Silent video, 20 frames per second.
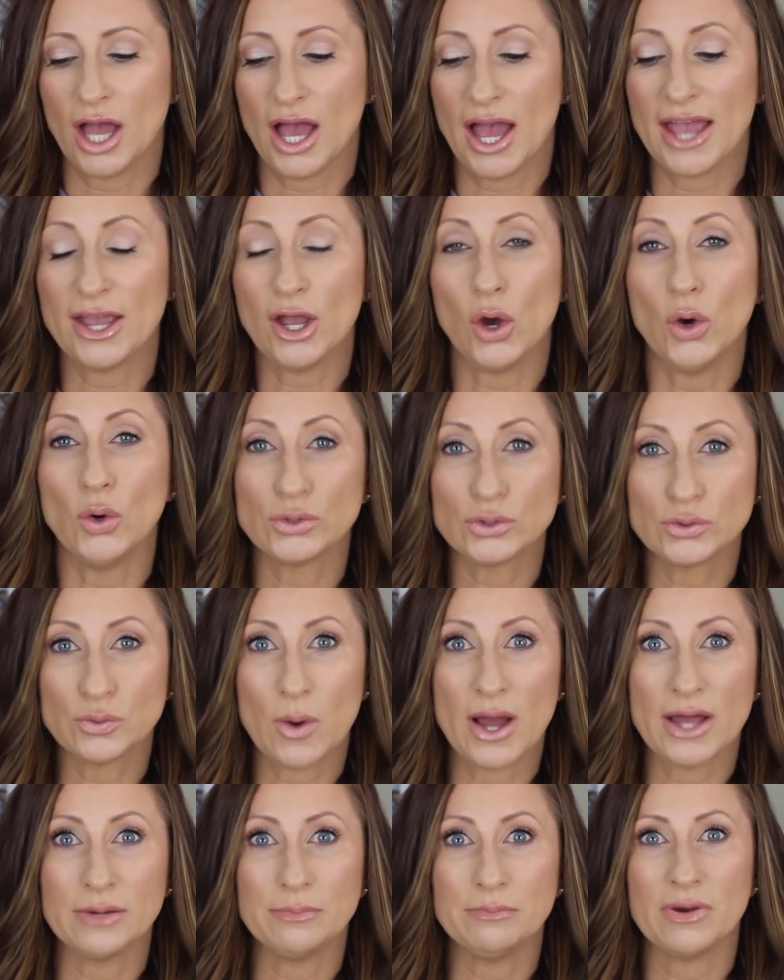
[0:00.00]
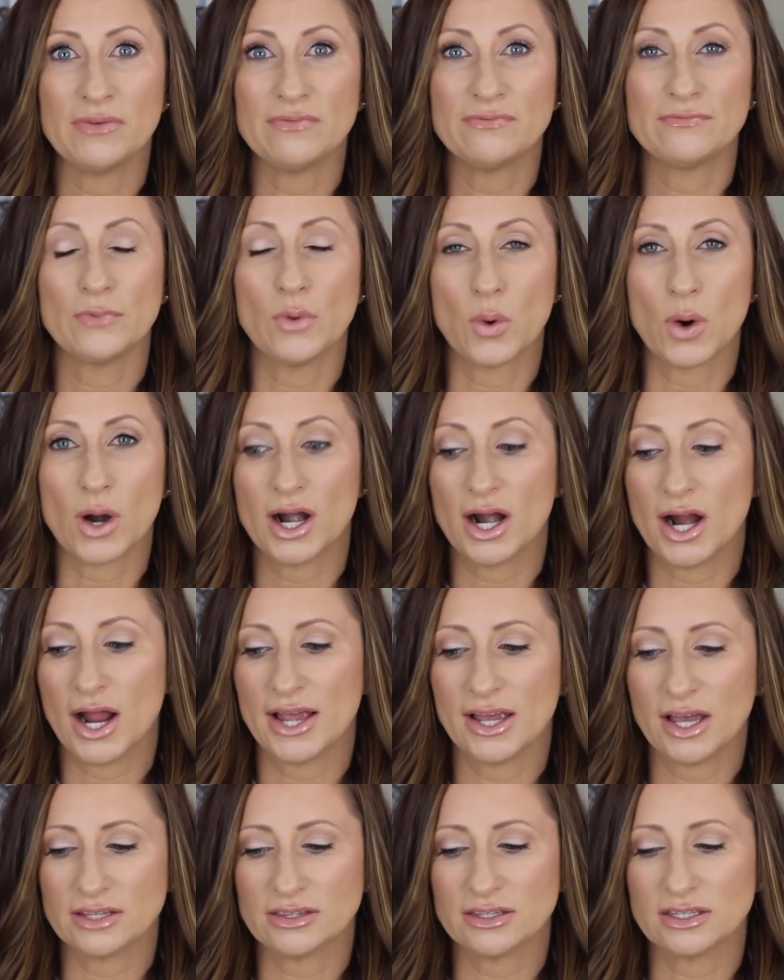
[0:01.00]
I owned one before
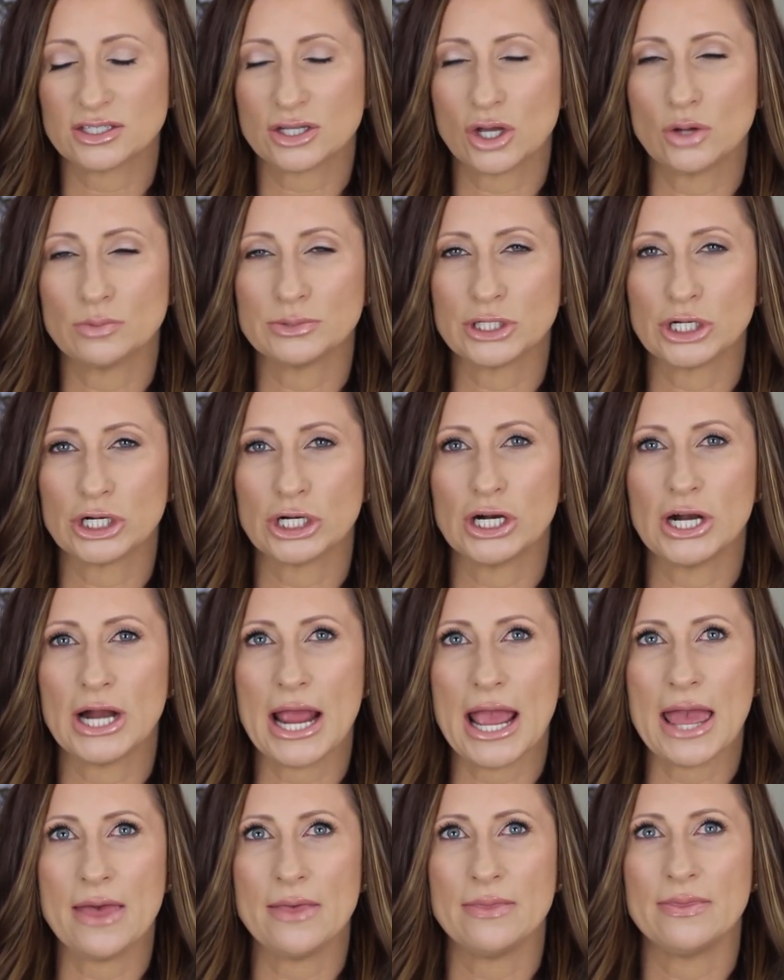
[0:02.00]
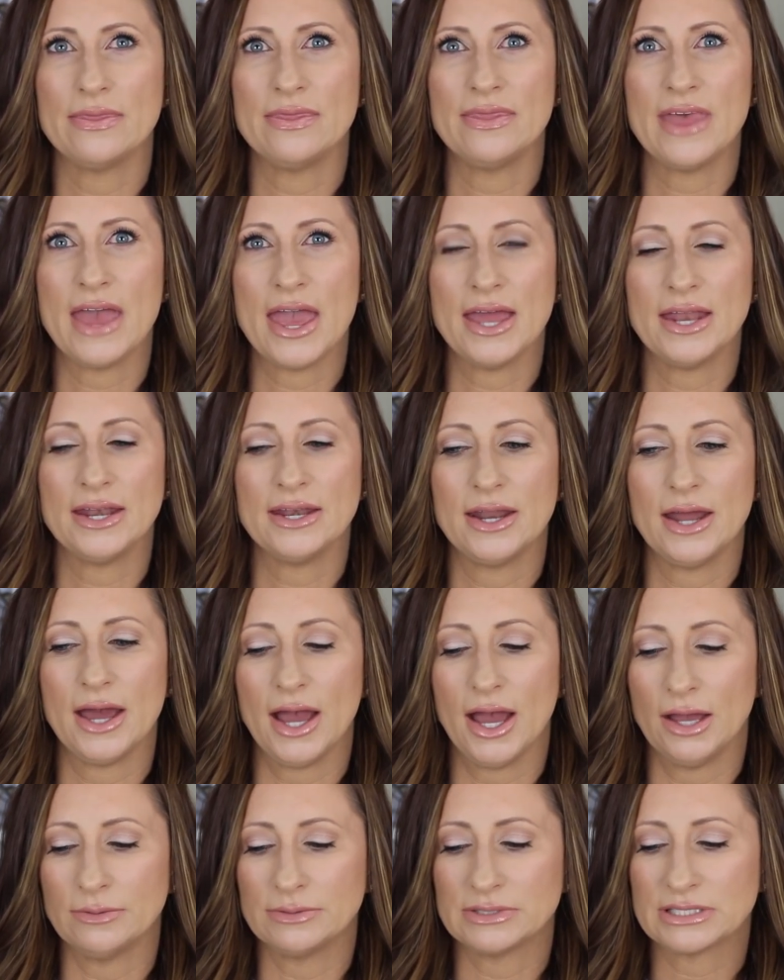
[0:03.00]
I got the sculptor, and then
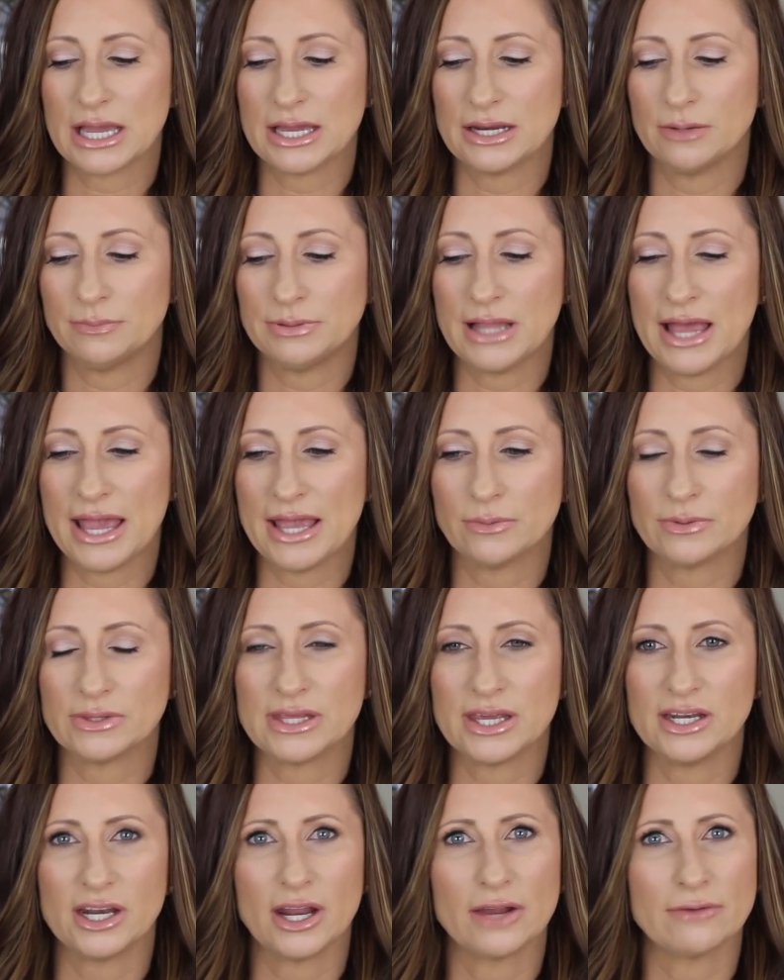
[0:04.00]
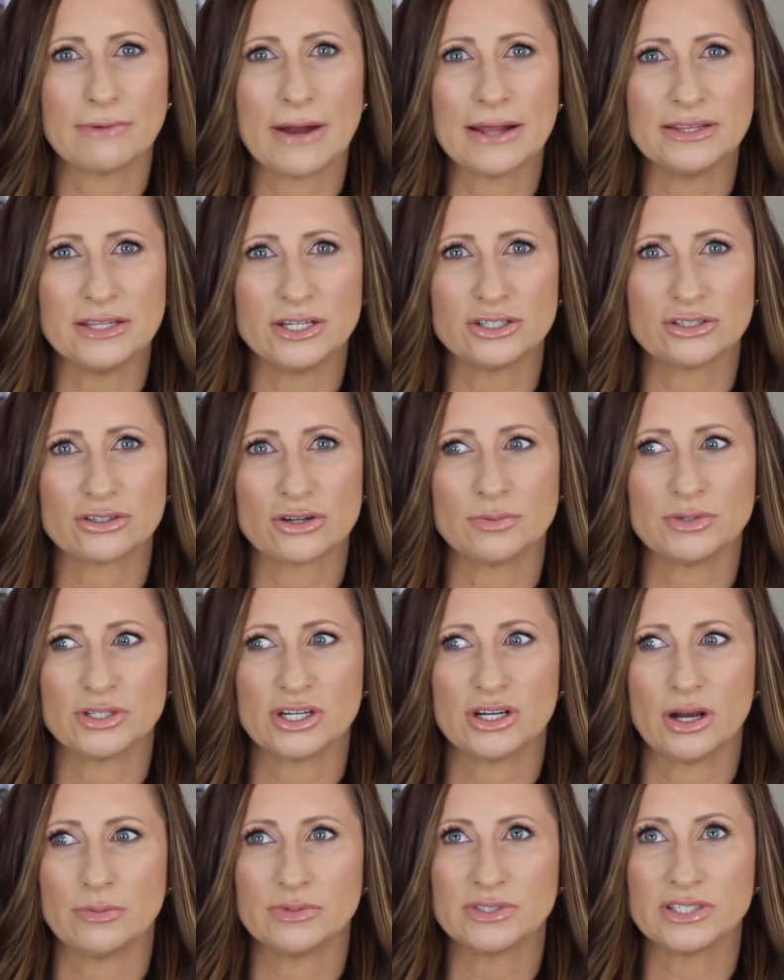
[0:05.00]
I was kind of playing with it, and I read the
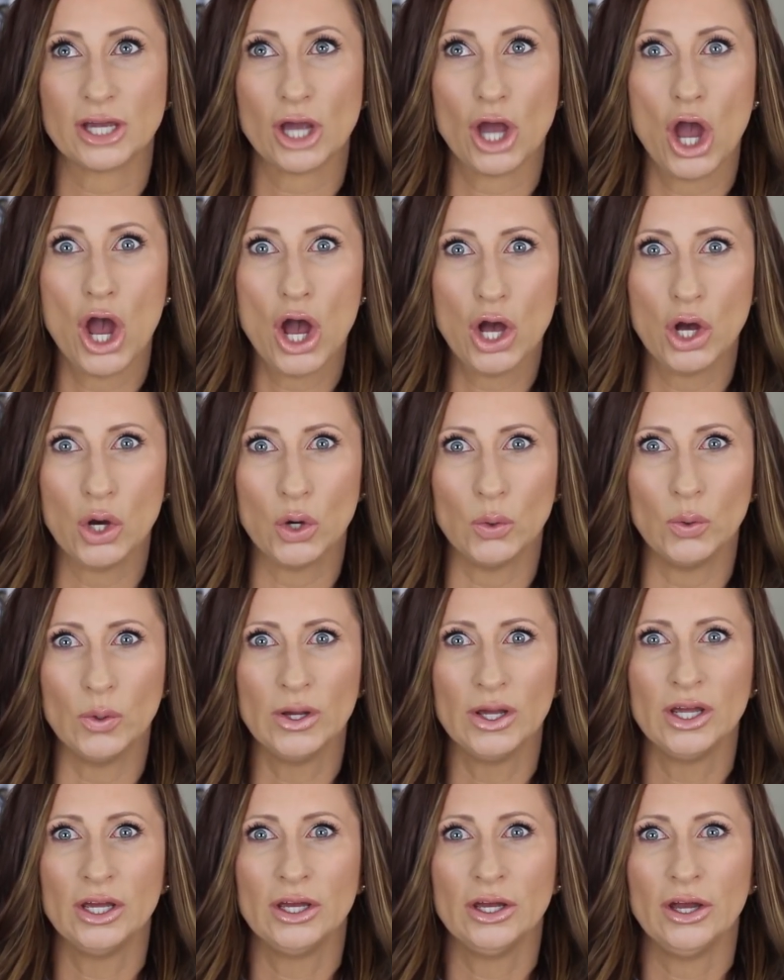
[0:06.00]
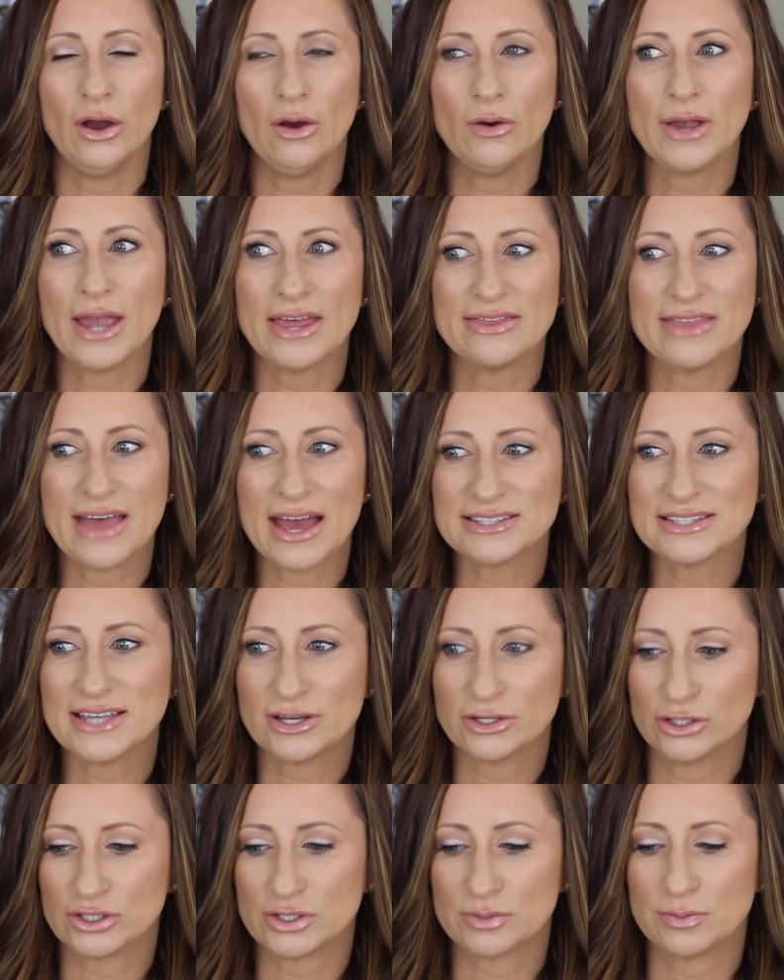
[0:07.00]
description, and I was like, oh, okay, that's
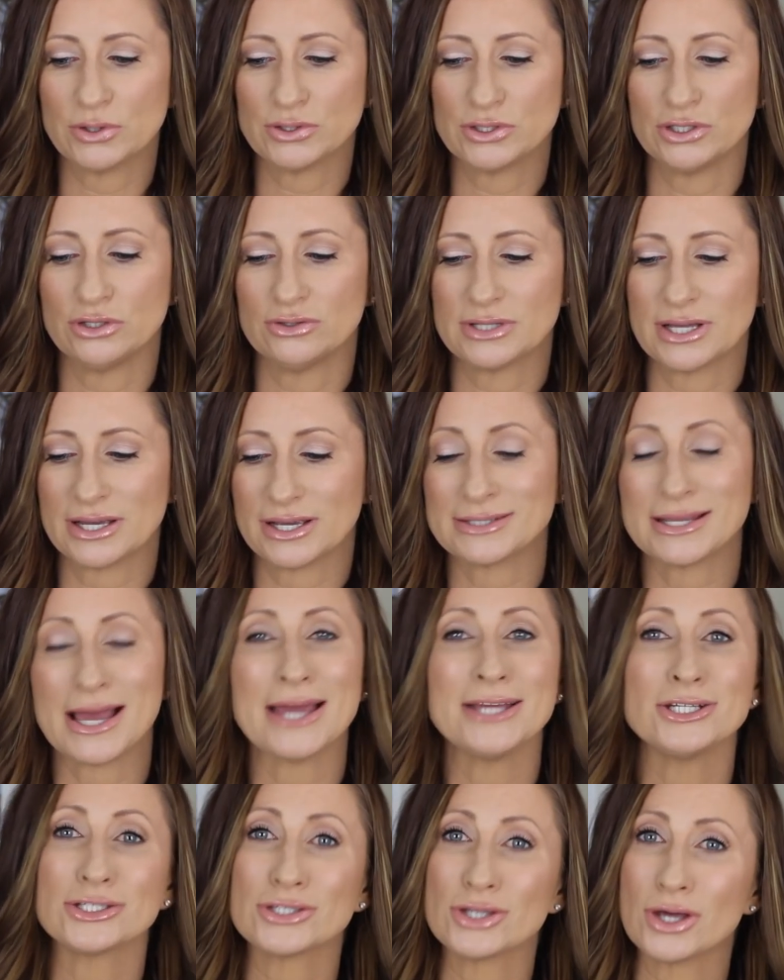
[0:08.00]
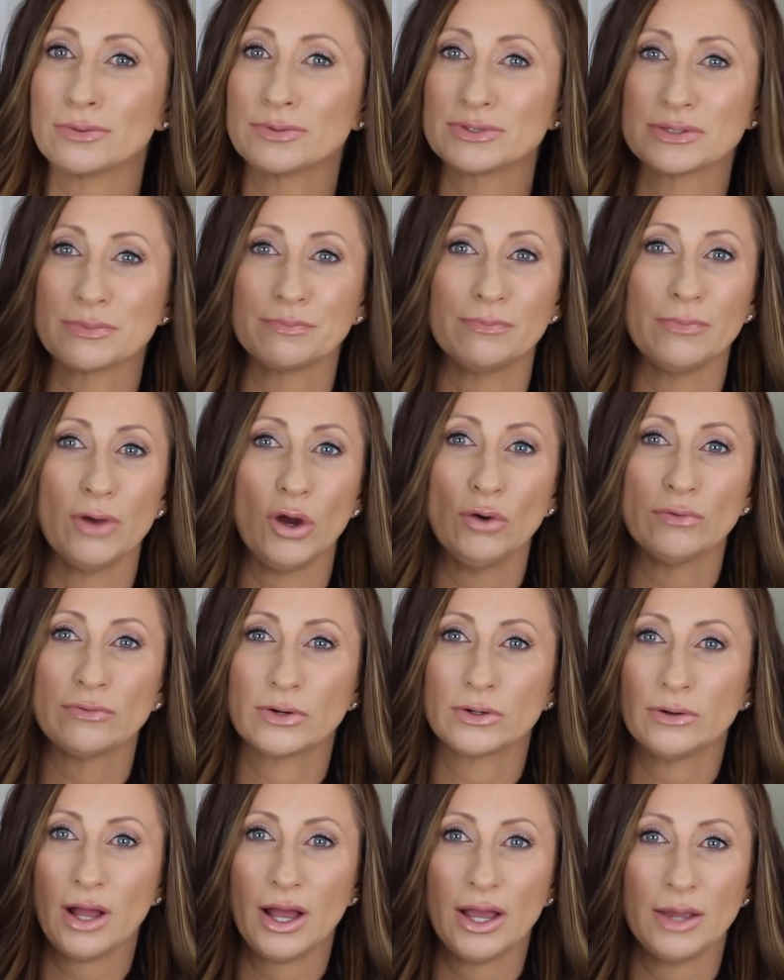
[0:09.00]
how you're supposed to use that because I just thought it was an
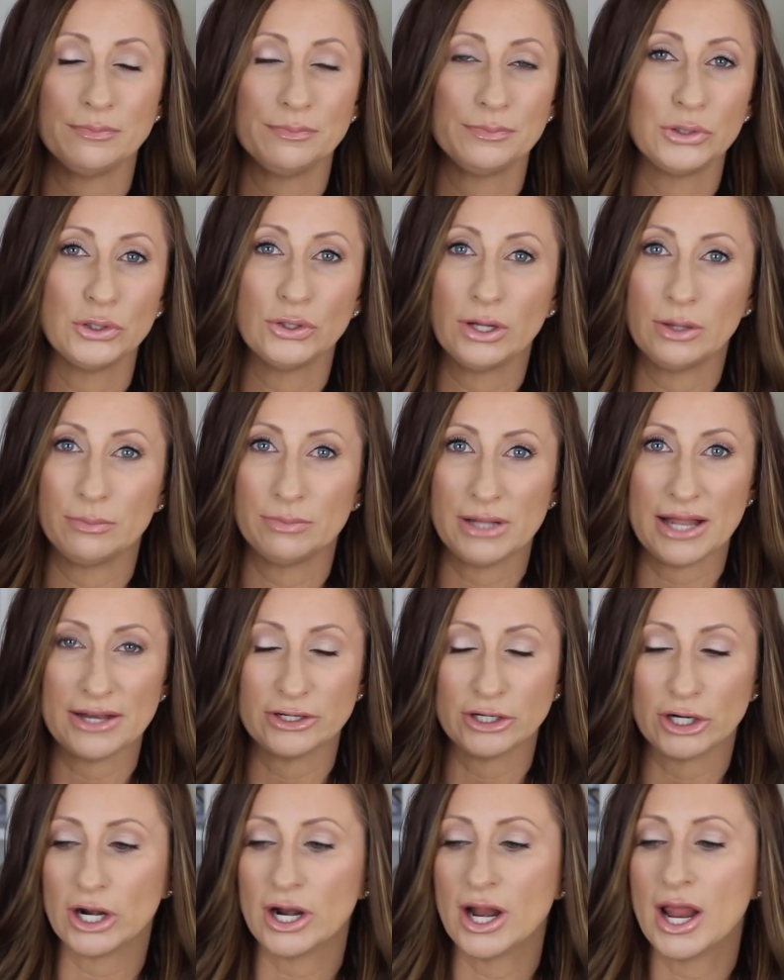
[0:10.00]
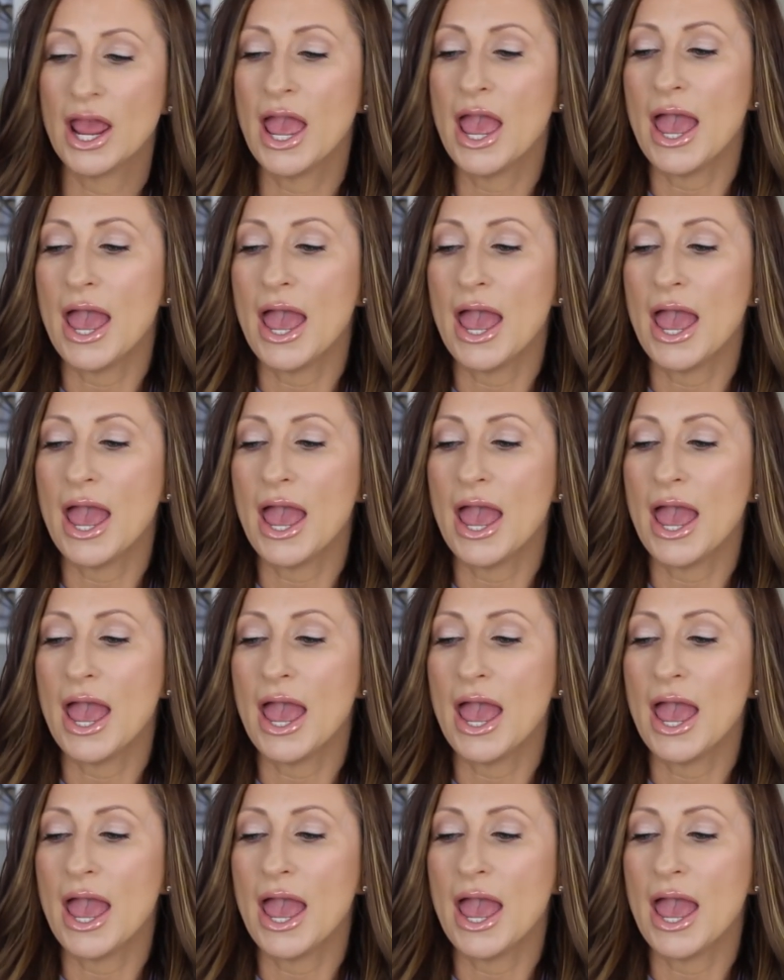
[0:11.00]
overhyped beauty blender.